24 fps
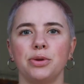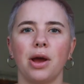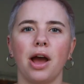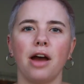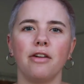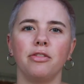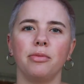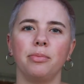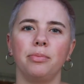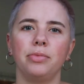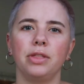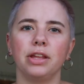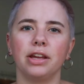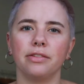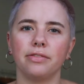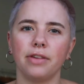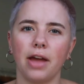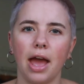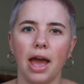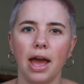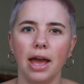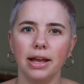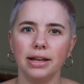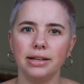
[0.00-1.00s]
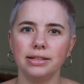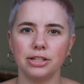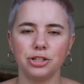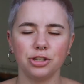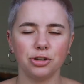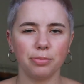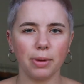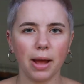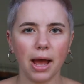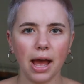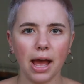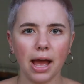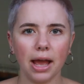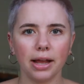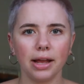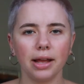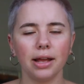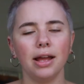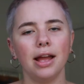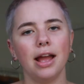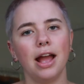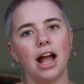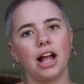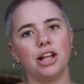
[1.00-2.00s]
you have a thing of eggs in your bag
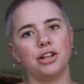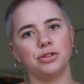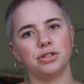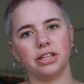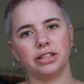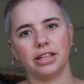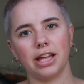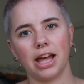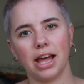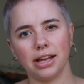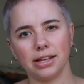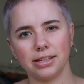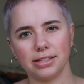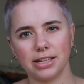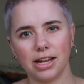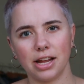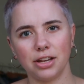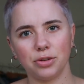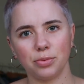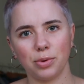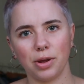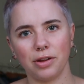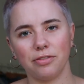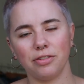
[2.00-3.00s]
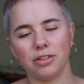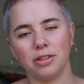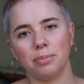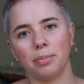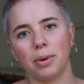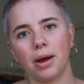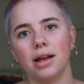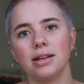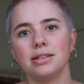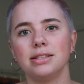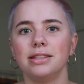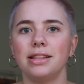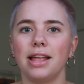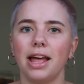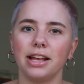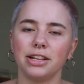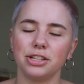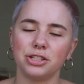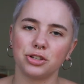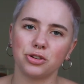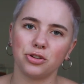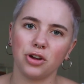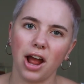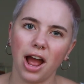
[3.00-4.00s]
and you set the eggs down to wait for the bus and the
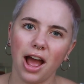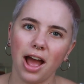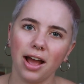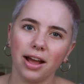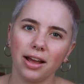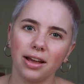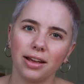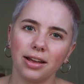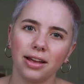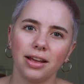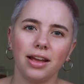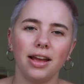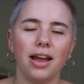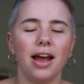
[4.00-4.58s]
eggs crack